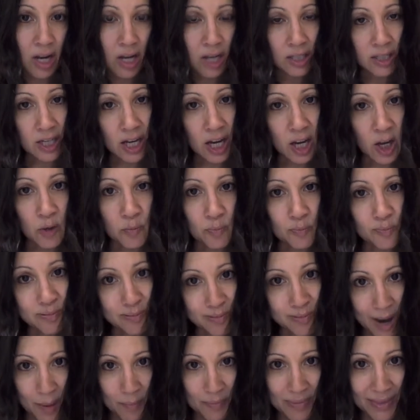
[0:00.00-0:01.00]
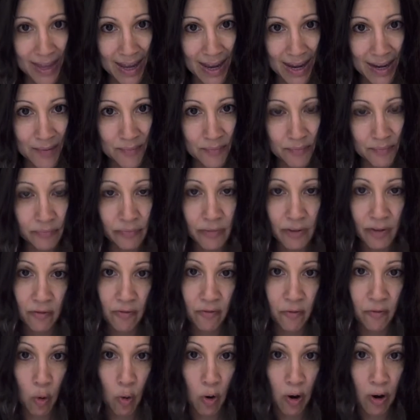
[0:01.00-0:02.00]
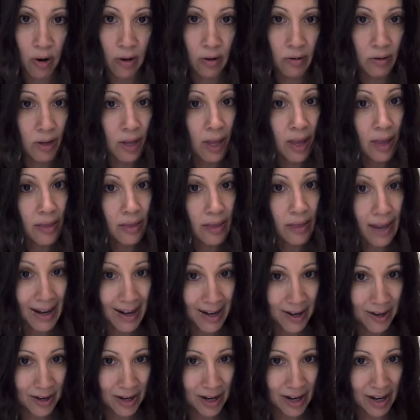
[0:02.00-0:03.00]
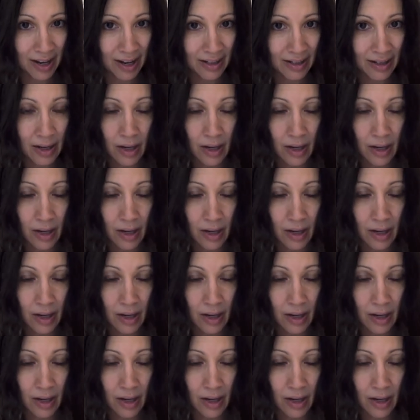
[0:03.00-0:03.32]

to help prep them for the haircut.